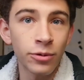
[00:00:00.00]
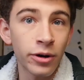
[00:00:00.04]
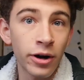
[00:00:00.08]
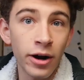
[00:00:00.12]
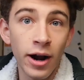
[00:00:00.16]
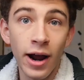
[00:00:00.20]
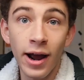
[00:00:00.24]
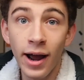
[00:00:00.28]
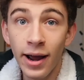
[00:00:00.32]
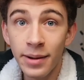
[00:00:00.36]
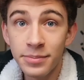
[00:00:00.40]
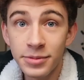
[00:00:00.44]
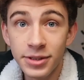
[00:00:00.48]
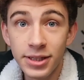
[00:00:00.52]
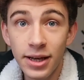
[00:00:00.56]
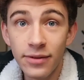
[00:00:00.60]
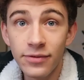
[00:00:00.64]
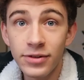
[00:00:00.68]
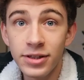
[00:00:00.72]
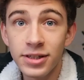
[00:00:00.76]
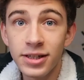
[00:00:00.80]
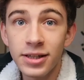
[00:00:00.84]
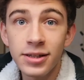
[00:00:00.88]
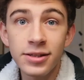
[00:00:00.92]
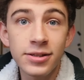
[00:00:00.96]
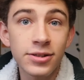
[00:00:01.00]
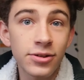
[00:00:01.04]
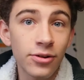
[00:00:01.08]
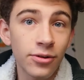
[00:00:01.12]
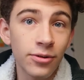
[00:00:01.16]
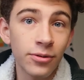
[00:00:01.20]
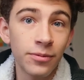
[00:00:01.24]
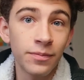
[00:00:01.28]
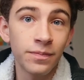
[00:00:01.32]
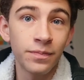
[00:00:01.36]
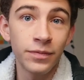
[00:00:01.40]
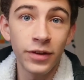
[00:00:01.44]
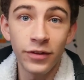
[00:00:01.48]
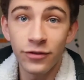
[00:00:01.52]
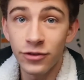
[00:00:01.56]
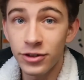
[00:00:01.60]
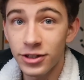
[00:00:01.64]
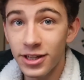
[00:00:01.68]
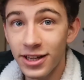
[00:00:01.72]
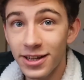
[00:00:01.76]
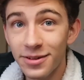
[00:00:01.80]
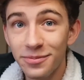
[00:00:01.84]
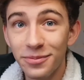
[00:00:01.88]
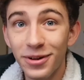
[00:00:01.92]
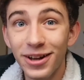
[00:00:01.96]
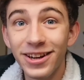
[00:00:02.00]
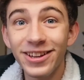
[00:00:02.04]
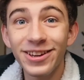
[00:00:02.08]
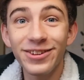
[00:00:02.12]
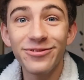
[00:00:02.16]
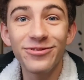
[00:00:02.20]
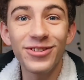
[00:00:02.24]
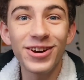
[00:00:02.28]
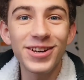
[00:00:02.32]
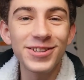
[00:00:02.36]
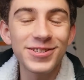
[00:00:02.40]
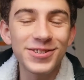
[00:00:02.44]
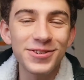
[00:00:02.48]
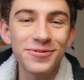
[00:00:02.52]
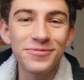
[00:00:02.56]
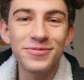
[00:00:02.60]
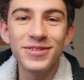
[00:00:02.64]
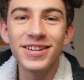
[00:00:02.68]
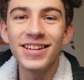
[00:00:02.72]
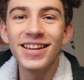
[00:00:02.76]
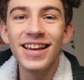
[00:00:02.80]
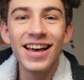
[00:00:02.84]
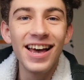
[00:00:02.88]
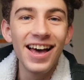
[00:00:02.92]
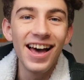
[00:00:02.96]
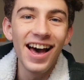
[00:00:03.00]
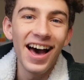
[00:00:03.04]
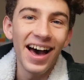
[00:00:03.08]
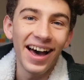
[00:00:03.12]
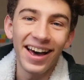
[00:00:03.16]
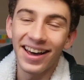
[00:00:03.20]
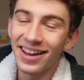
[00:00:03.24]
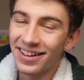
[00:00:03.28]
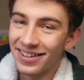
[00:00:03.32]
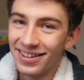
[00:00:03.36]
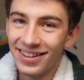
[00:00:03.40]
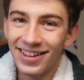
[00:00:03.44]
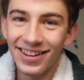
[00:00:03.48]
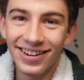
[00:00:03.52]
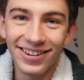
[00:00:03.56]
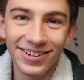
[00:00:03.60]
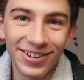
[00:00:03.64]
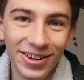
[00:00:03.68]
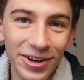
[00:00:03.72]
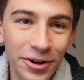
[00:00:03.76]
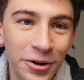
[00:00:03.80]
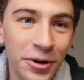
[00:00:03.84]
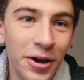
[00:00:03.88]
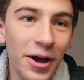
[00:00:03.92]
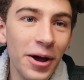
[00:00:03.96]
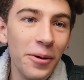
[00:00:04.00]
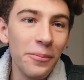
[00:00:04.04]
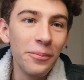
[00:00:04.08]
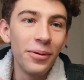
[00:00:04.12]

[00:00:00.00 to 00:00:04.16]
where I'm 17, so if you're taking money advice from me, I don't know.